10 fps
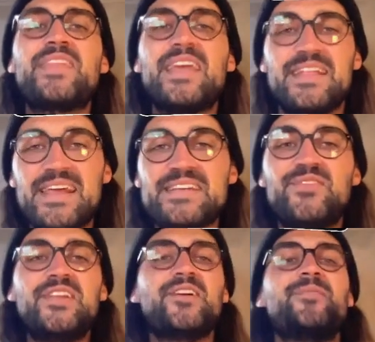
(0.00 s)
in the next
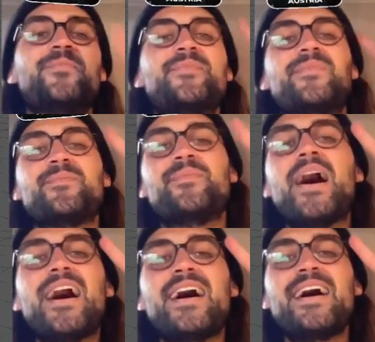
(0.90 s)
video.
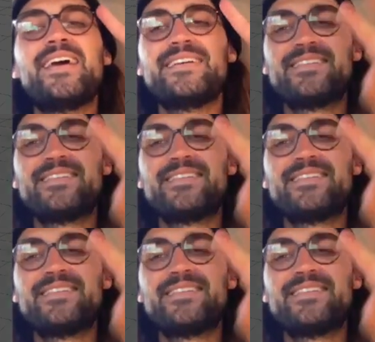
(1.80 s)
Bye.